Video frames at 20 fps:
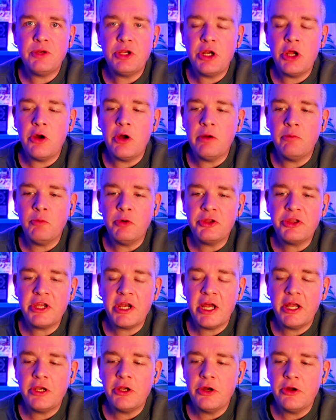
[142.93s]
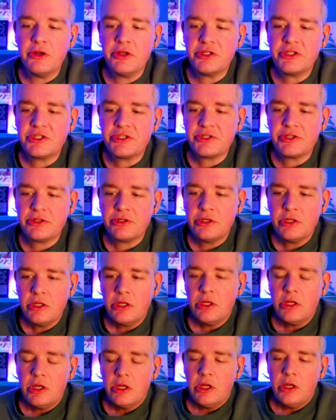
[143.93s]
and one thing I noticed
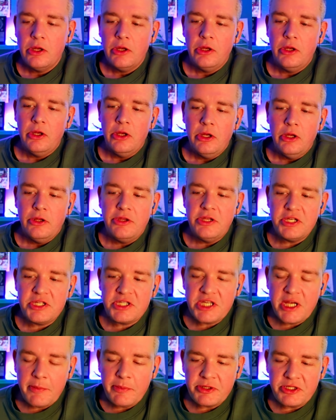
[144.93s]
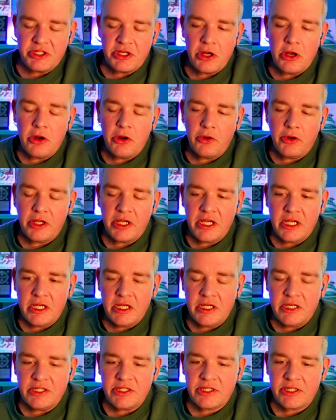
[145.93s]
this episode
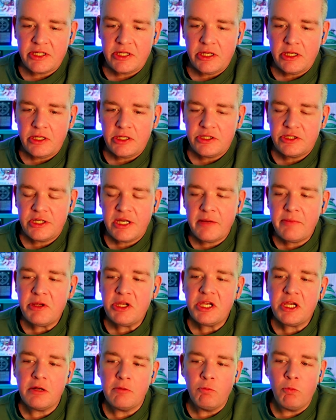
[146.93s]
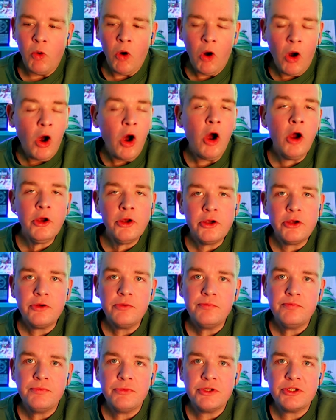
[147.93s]
is Tammy can walk,
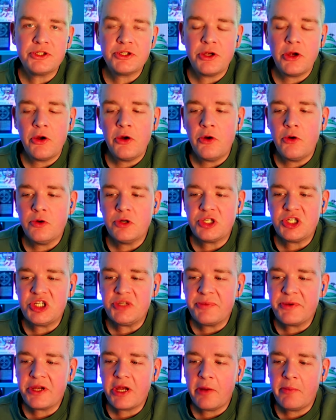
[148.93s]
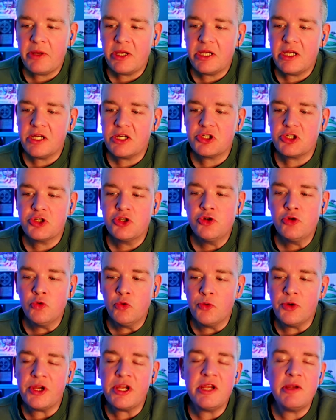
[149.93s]
so she's becoming
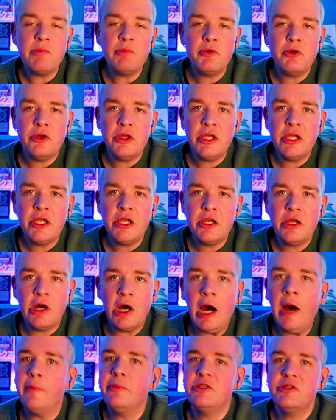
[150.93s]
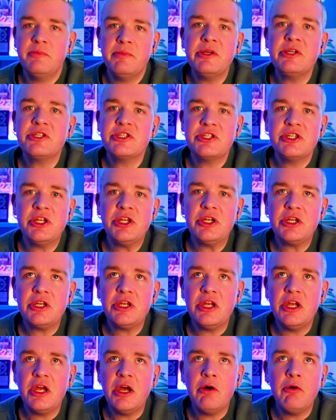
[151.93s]
extremely
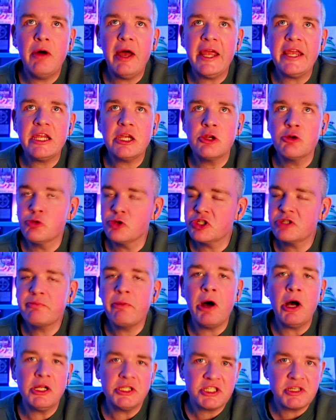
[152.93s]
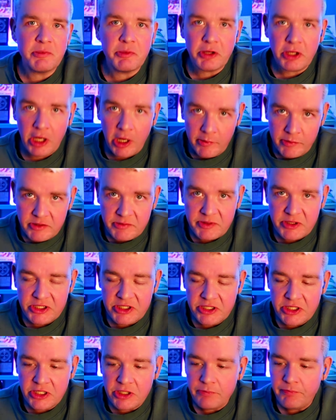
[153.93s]
optimistic, like, irresponsibly optimistic.